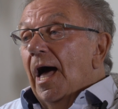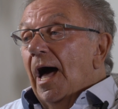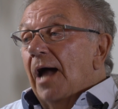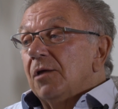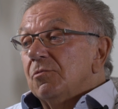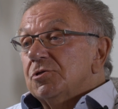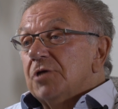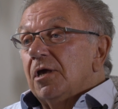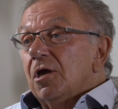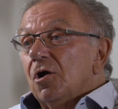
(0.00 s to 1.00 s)
and he was
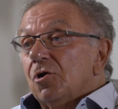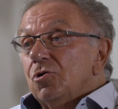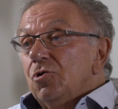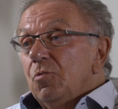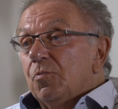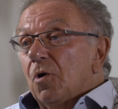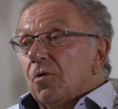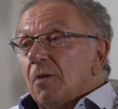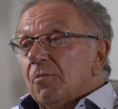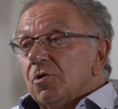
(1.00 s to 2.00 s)
taking on a new
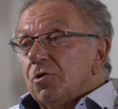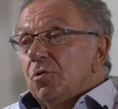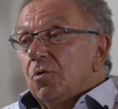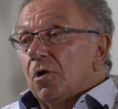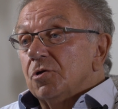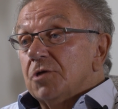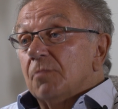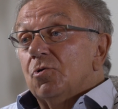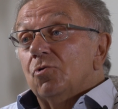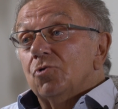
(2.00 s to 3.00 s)
program with a new
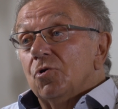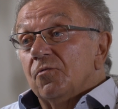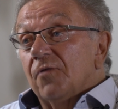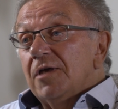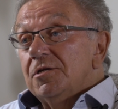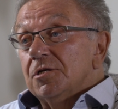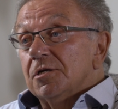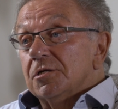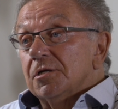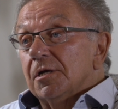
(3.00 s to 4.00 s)
concept called New
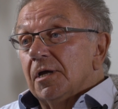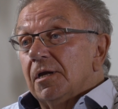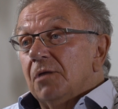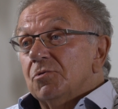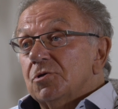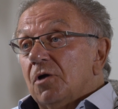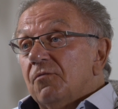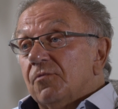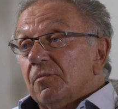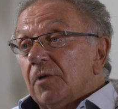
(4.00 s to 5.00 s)
Faces. And he was
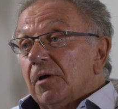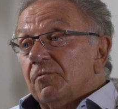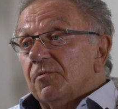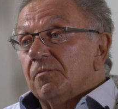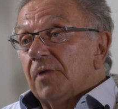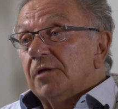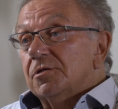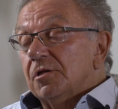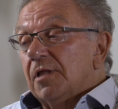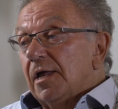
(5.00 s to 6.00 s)
going from
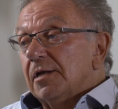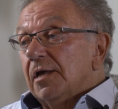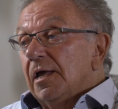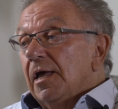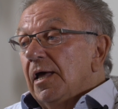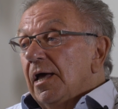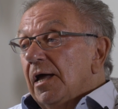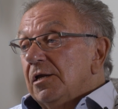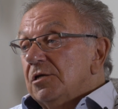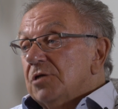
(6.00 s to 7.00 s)
that to that.
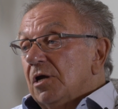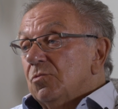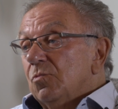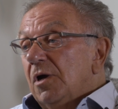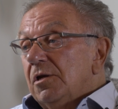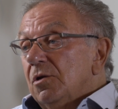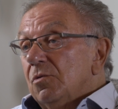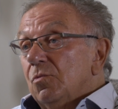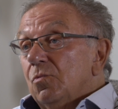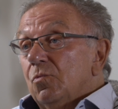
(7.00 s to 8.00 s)
And he said, when
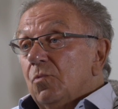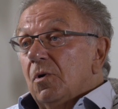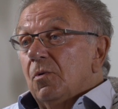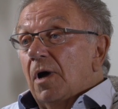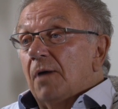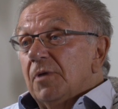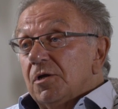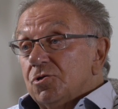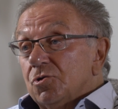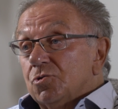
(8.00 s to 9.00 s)
I'll be
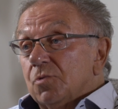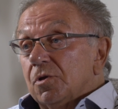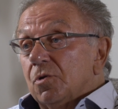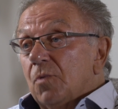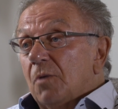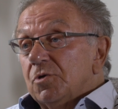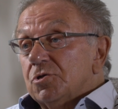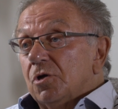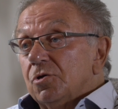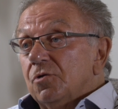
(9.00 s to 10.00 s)
in touch with you when we
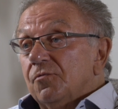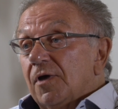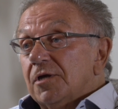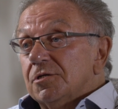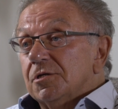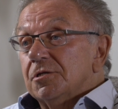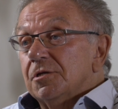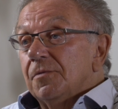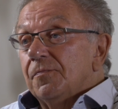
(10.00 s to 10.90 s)
start New Faces,